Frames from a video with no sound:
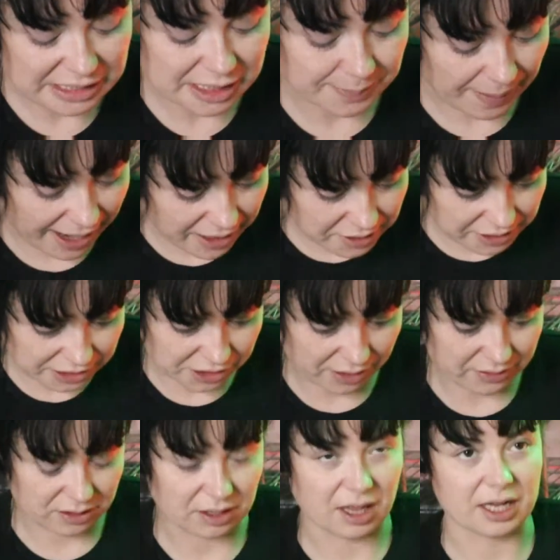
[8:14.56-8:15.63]
We inspire
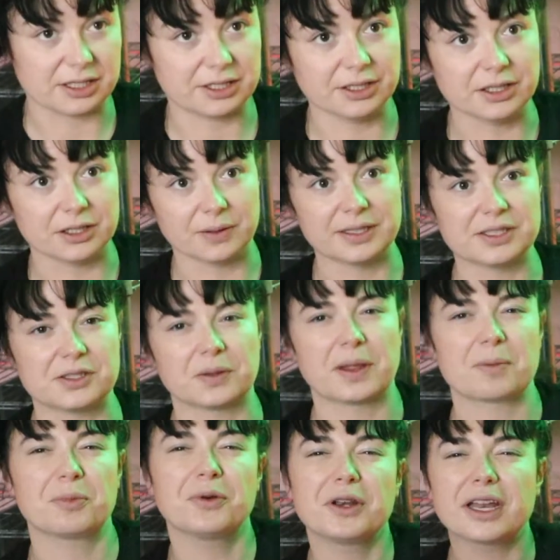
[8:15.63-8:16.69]
each other a lot, too. And so,
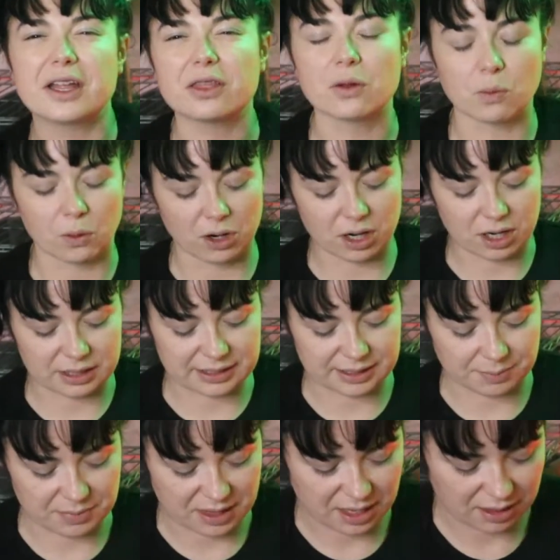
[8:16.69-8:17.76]
like, putting in the work on
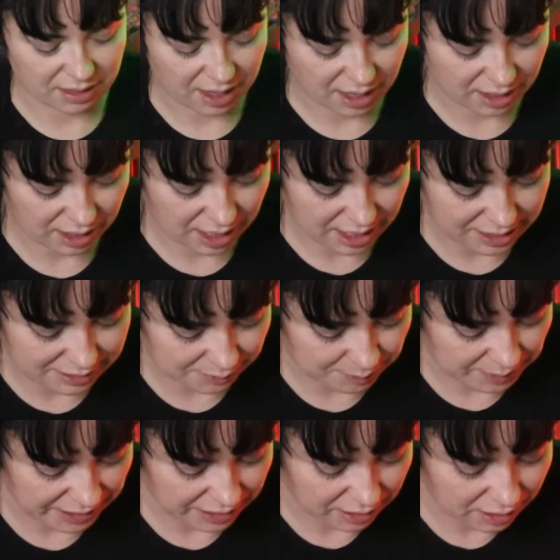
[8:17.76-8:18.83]
something that has
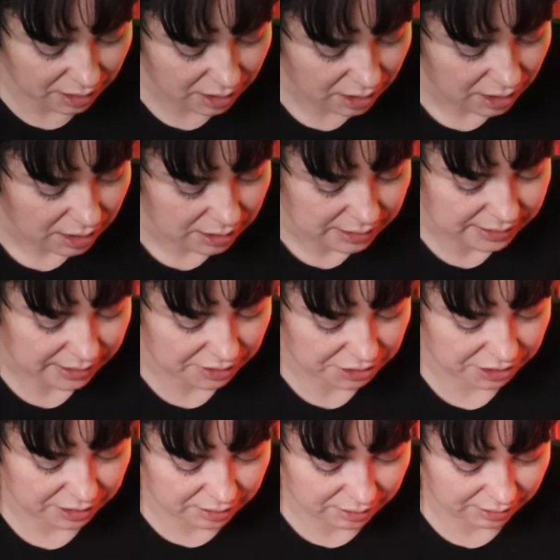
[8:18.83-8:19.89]
been
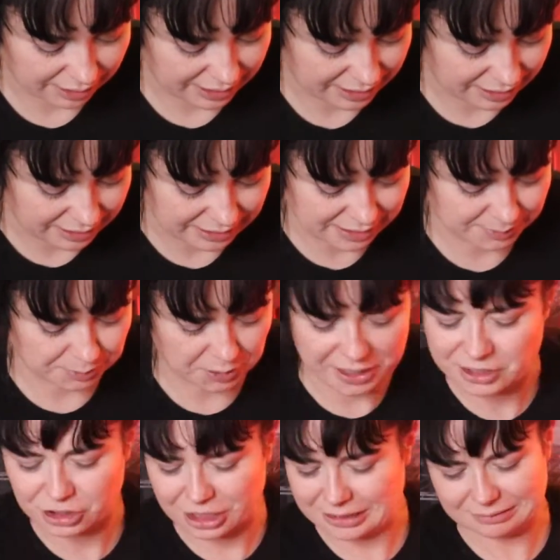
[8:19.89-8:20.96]
such an
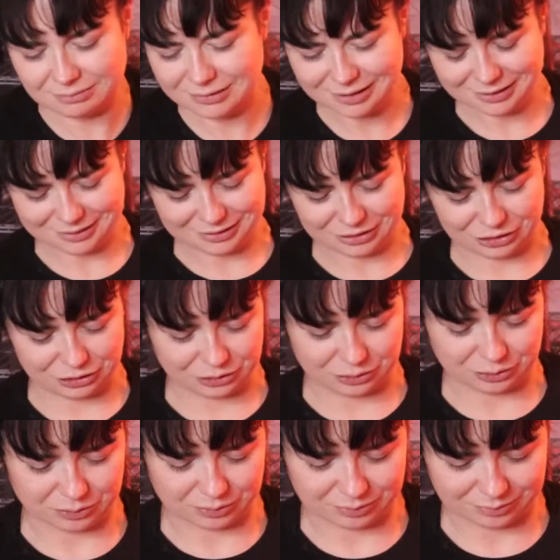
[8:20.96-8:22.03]
inspiration
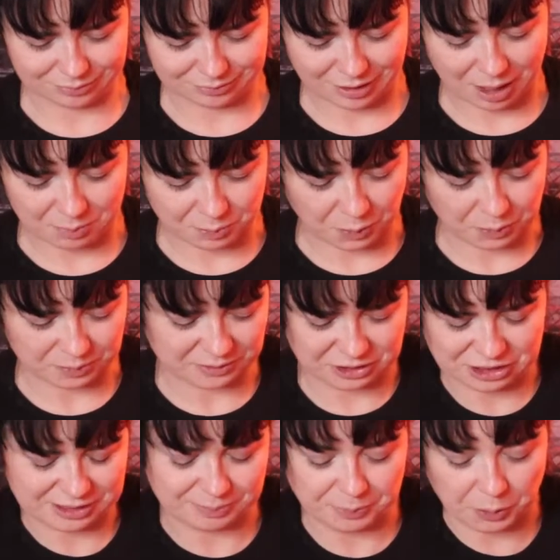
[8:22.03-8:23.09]
to not
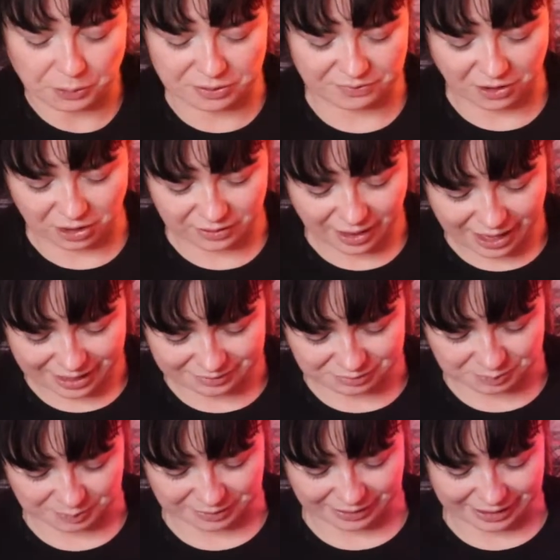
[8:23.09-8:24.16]
just both of our
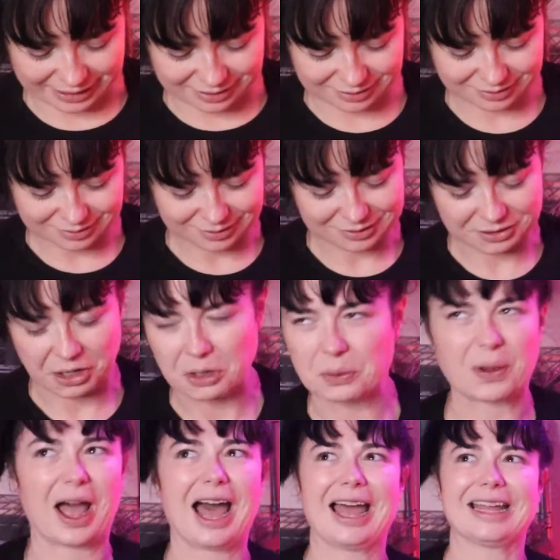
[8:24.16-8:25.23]
lives, but, like,
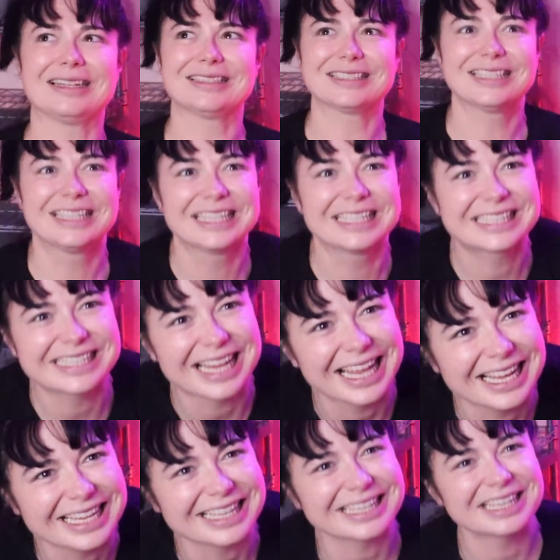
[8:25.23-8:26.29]
how kind. It's,
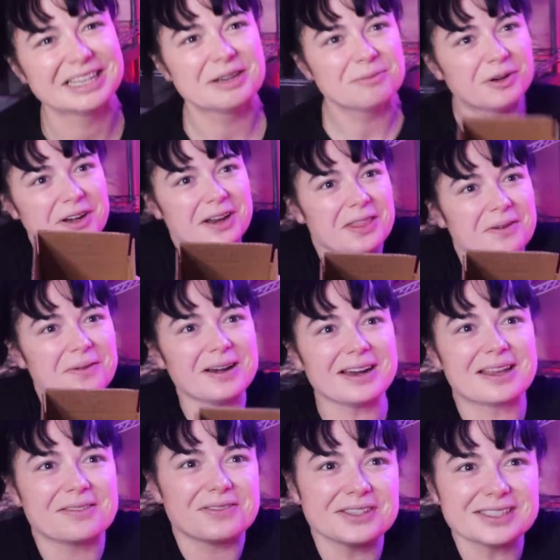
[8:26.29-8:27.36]
like, putting in the
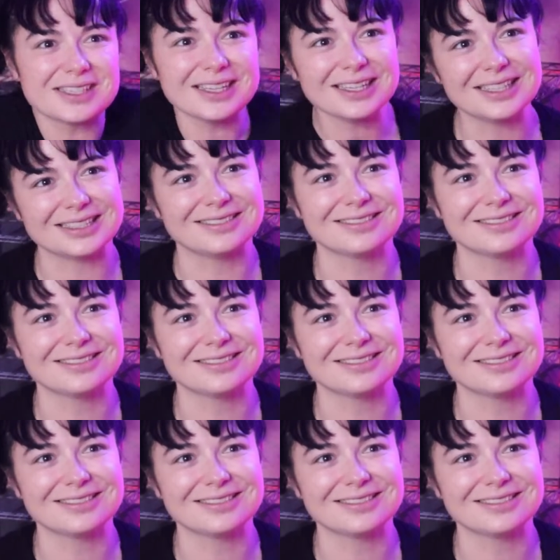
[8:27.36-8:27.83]
work. It feels good.